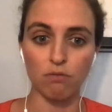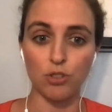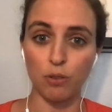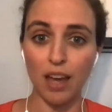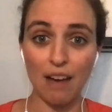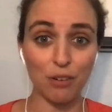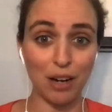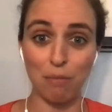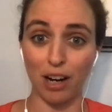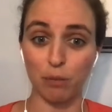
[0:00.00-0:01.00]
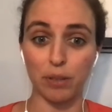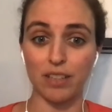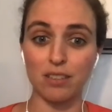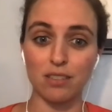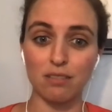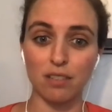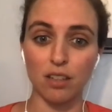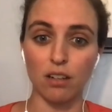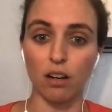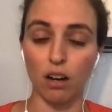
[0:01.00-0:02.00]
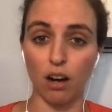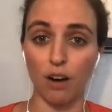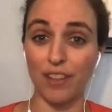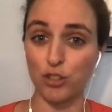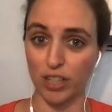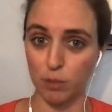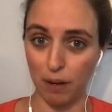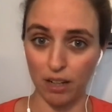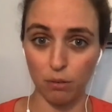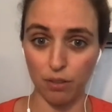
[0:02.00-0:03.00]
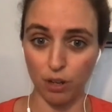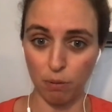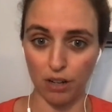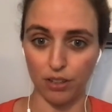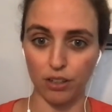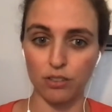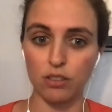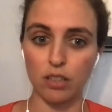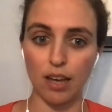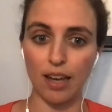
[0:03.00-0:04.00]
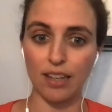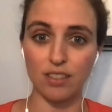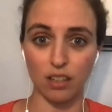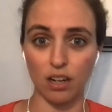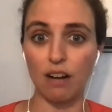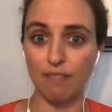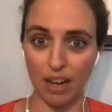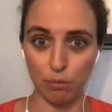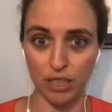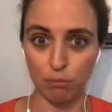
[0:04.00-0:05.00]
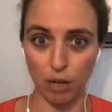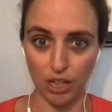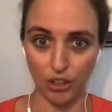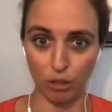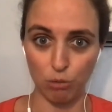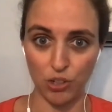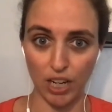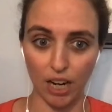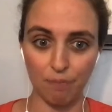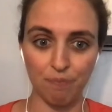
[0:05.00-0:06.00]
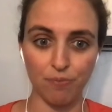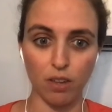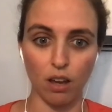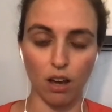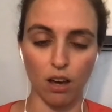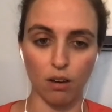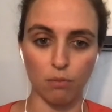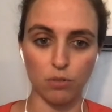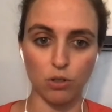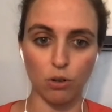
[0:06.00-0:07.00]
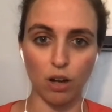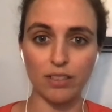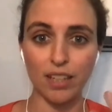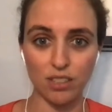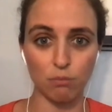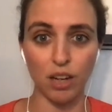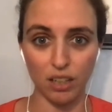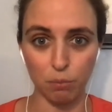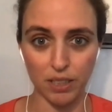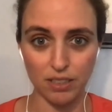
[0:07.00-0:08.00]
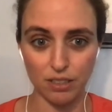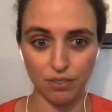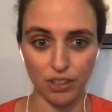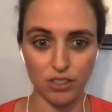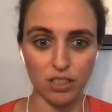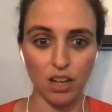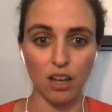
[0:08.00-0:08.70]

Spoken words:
Do they have a great marketplace? Are they transparent with their partners? And is there a vibrant partner community? So I'll dig into marketplaces first.